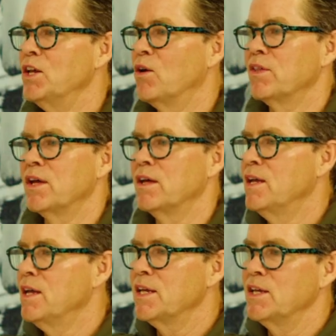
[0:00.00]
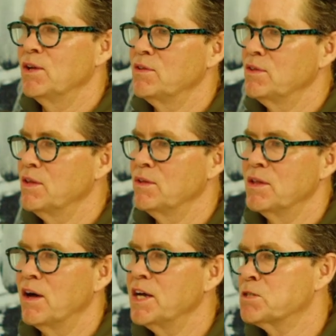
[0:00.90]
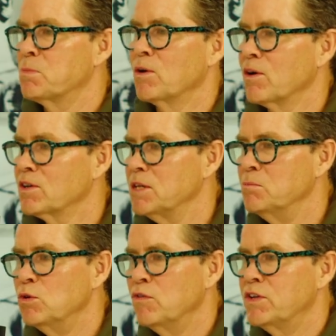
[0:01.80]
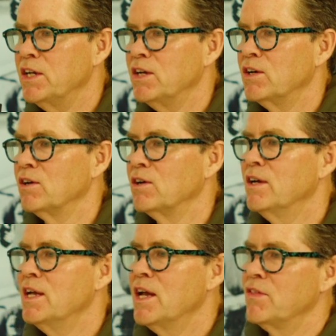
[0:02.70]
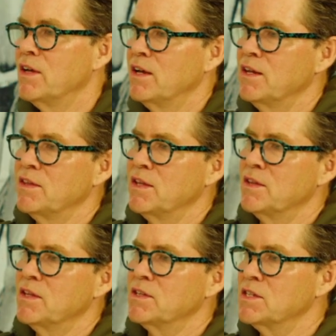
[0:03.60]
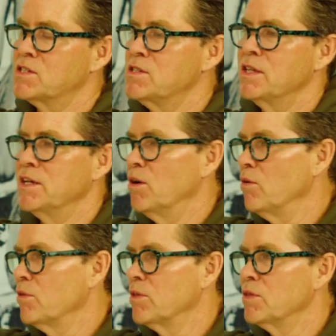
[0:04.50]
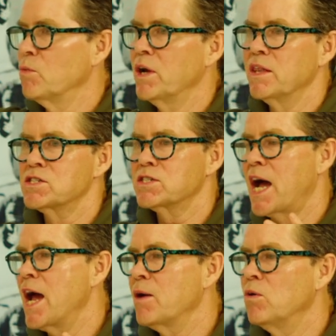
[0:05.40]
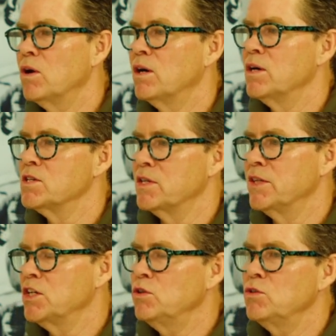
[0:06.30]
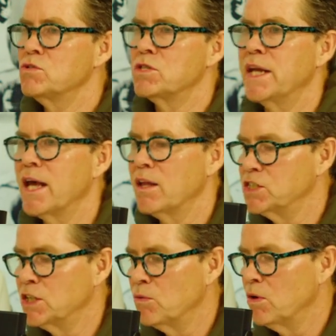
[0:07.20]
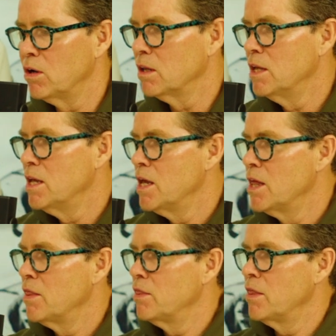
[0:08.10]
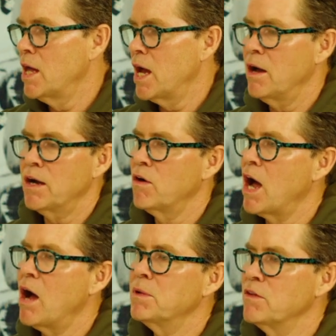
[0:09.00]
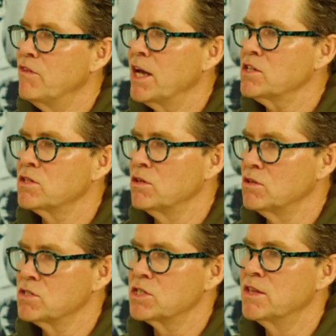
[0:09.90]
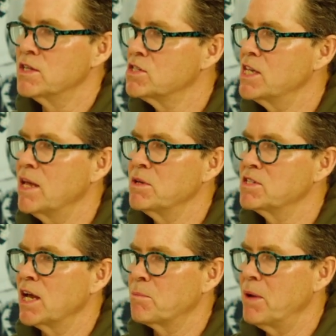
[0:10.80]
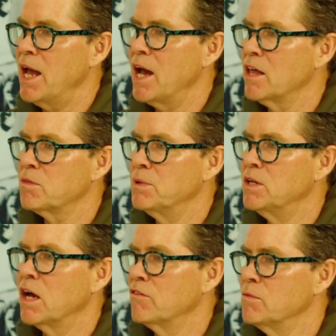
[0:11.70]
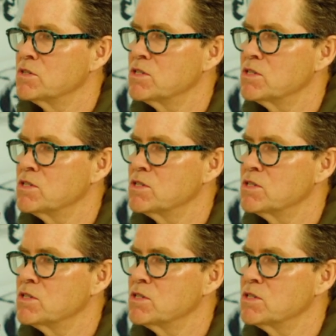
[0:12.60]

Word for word: you know the the, the icebergs had moved here. Yeah. The, the, the you know the way the sky was, and then you use the analogy. Well, I don't know how many vessels did the same exact path, yeah. but none of them